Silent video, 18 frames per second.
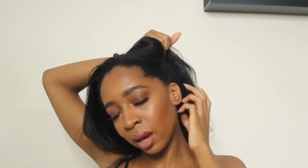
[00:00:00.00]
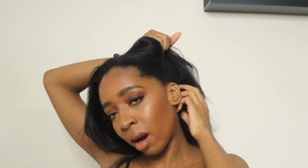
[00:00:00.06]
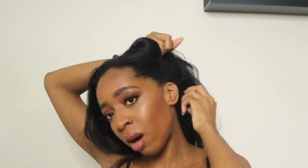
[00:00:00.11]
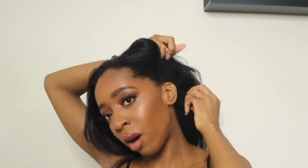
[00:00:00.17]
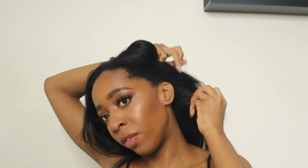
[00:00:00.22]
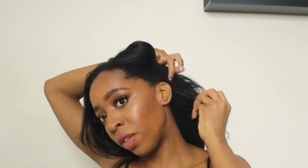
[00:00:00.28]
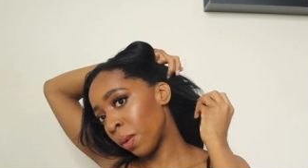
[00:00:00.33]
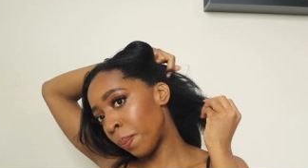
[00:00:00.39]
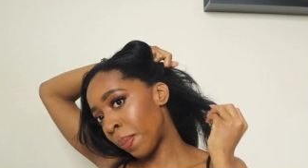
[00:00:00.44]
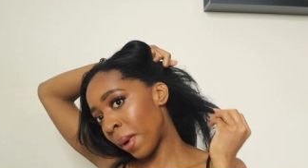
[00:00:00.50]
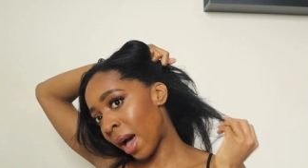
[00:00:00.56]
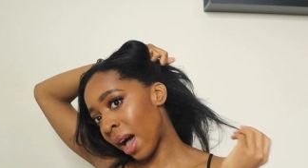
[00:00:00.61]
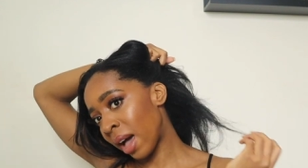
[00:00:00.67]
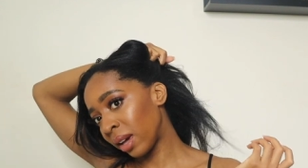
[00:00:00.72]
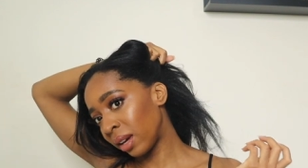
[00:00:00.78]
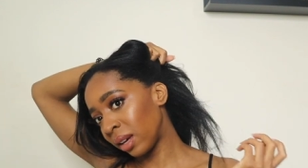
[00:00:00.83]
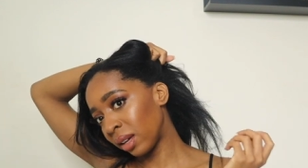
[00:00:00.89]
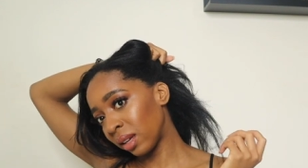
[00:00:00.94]
are the
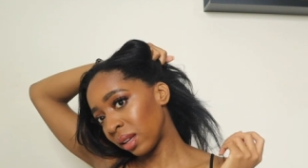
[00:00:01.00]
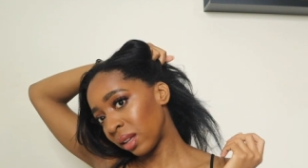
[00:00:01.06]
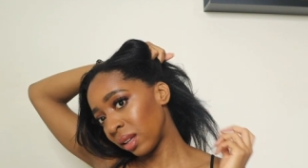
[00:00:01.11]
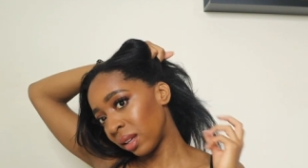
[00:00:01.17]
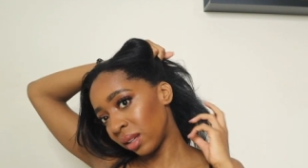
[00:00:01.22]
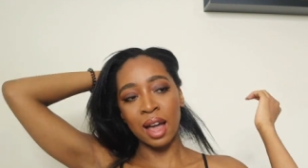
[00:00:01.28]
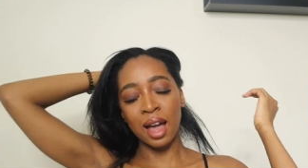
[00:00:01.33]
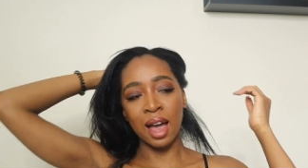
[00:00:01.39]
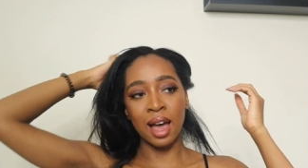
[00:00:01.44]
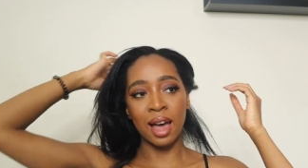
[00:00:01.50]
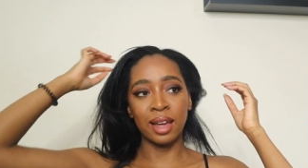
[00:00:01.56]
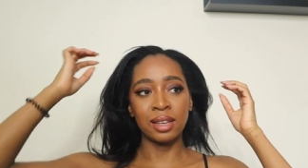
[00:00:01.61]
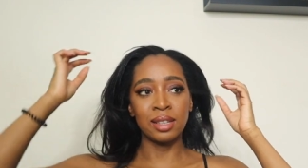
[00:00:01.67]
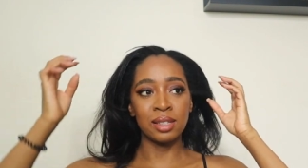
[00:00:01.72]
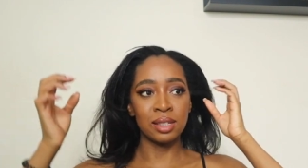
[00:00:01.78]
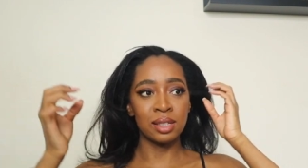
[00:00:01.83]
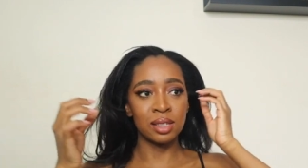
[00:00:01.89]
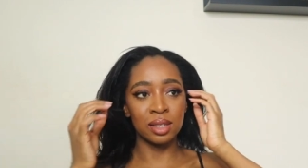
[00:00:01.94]
back
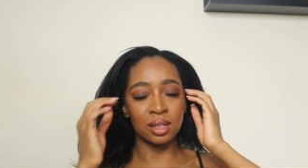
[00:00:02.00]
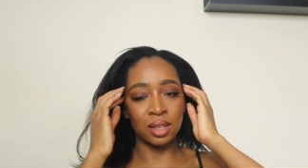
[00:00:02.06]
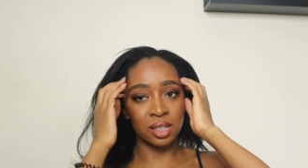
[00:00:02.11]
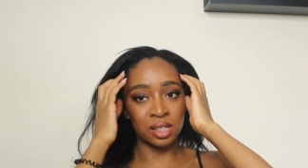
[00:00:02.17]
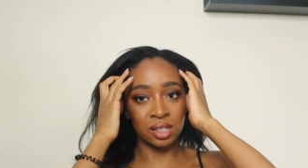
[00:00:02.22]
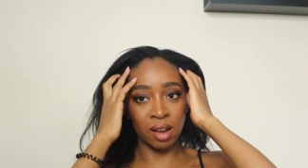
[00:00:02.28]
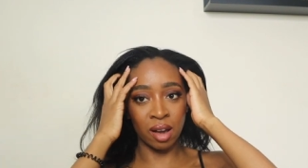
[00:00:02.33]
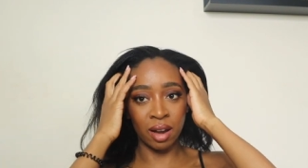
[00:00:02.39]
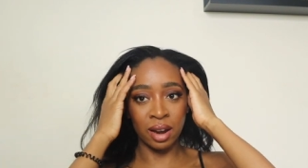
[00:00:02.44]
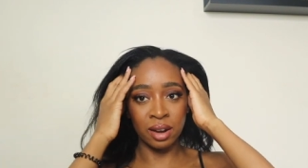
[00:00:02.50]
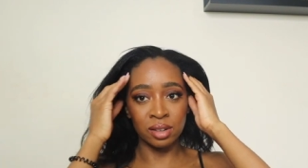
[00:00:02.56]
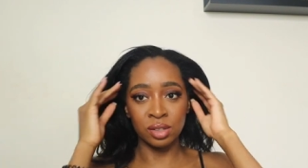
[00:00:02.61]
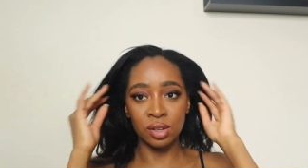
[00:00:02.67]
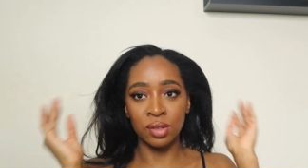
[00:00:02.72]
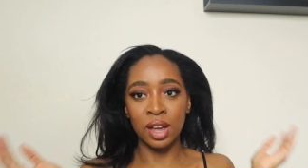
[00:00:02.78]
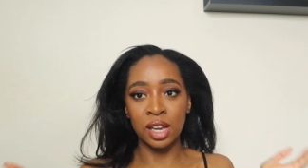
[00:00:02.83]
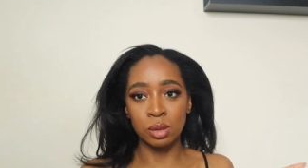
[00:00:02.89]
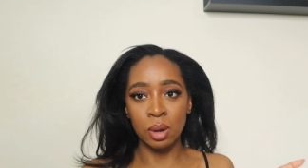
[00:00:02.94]
and the sides.
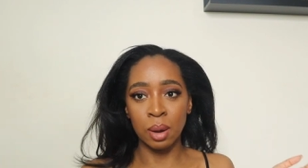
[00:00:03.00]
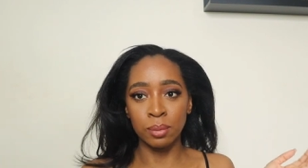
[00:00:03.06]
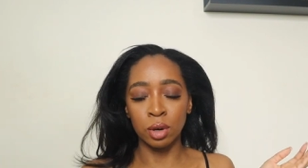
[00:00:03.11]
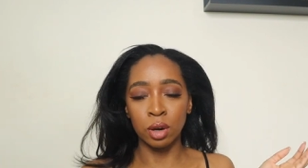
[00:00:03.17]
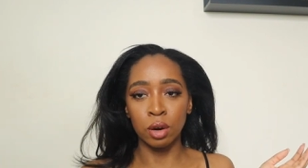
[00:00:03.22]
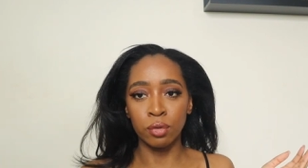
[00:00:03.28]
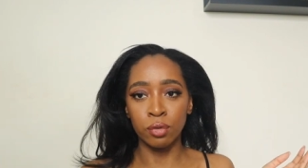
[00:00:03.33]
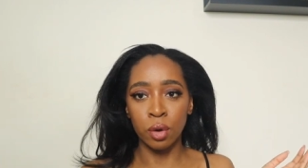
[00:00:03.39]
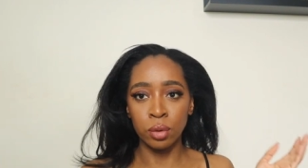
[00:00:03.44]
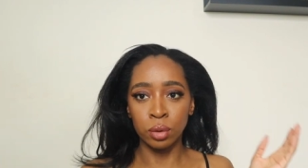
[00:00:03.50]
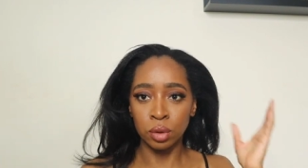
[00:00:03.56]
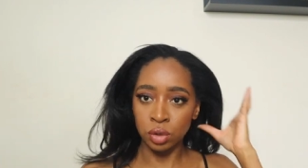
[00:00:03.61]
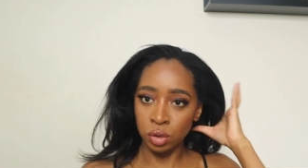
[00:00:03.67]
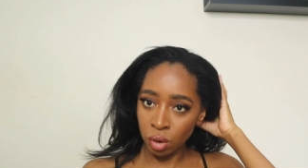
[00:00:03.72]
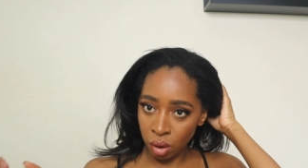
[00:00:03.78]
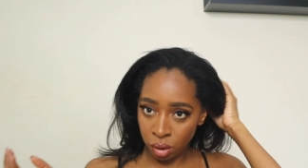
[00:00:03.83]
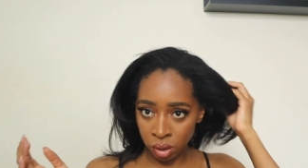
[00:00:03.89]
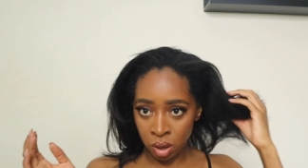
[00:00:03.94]
So that's what I'm gonna
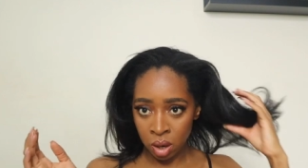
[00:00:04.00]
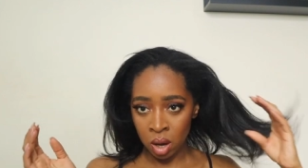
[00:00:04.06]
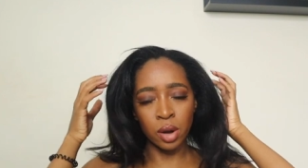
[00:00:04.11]
focus on.